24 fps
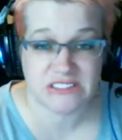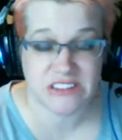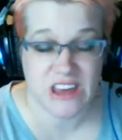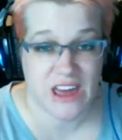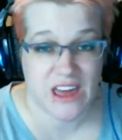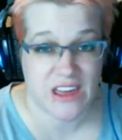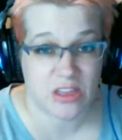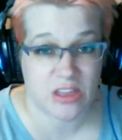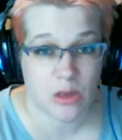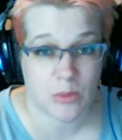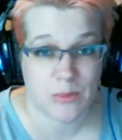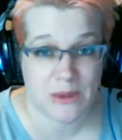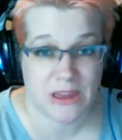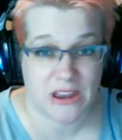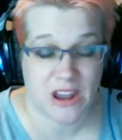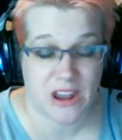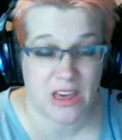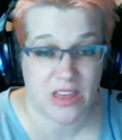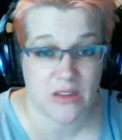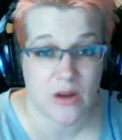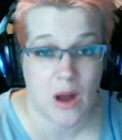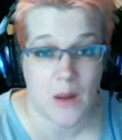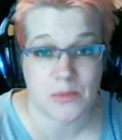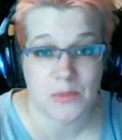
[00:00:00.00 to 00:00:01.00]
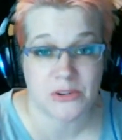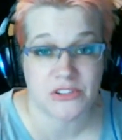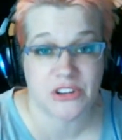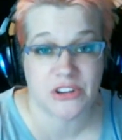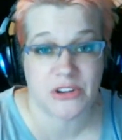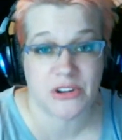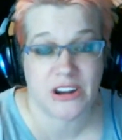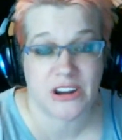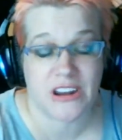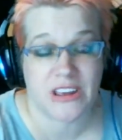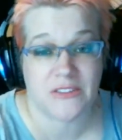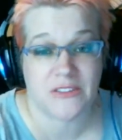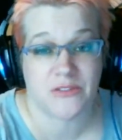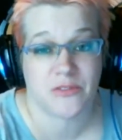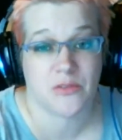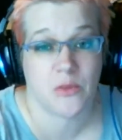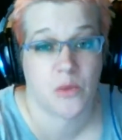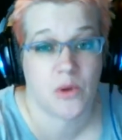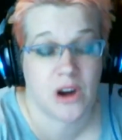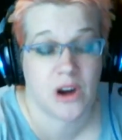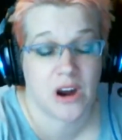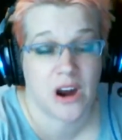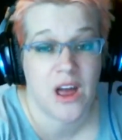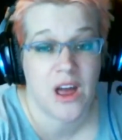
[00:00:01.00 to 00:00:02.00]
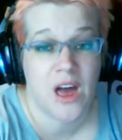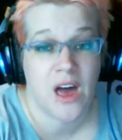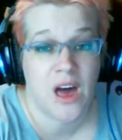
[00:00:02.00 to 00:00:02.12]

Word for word: and there'll be another opportunity for